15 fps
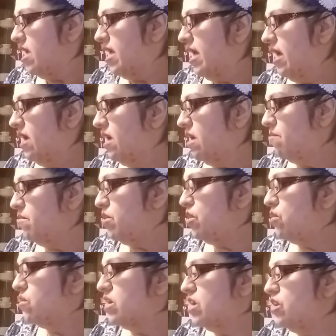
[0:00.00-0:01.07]

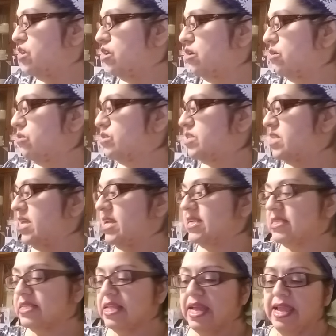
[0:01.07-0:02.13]
You can use
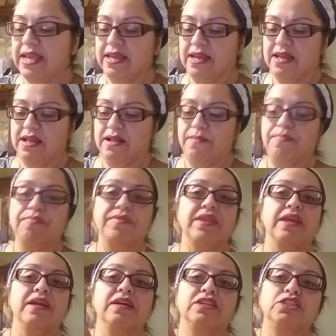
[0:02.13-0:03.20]
things like
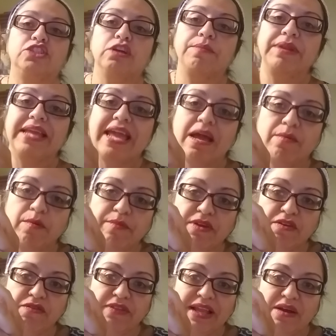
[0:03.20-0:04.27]
German
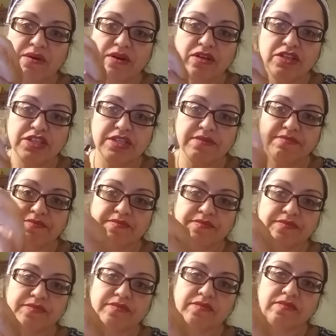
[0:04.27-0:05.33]
chamomile flowers.
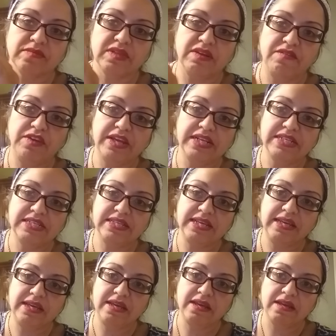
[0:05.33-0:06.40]
If you can
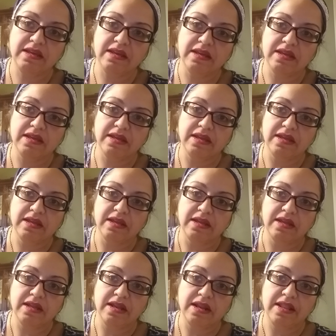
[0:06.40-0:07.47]
see
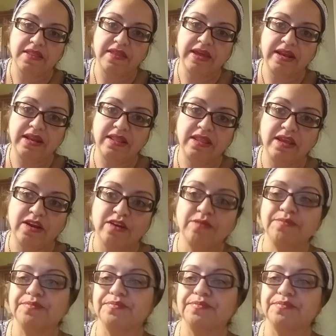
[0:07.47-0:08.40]
that in there,